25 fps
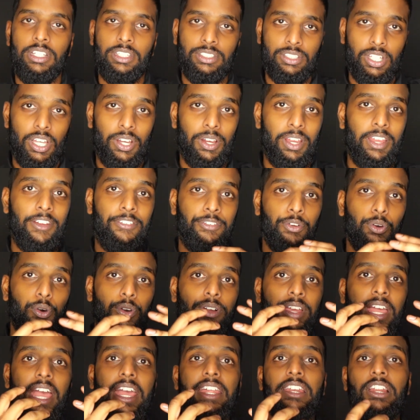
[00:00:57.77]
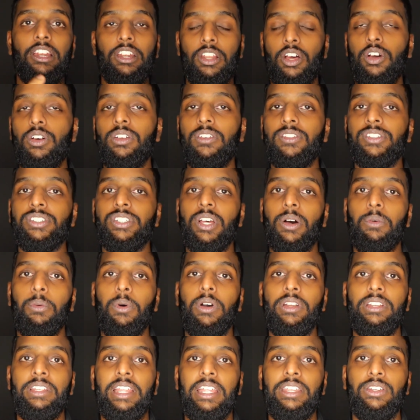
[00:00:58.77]
So if you're getting a loan of
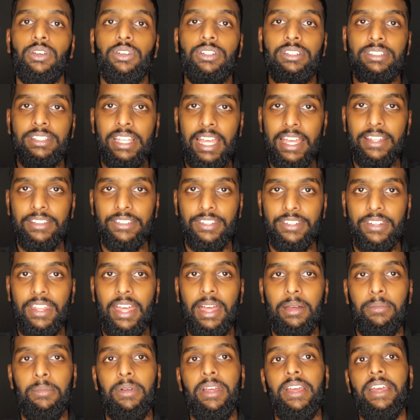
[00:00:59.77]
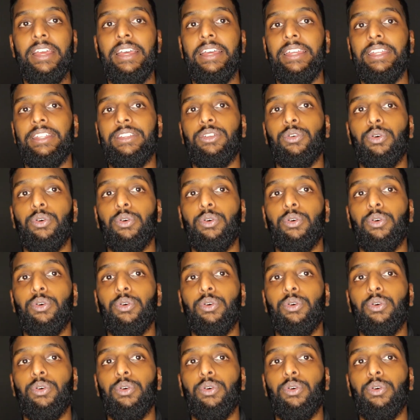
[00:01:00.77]
someone, then you're in debt to them.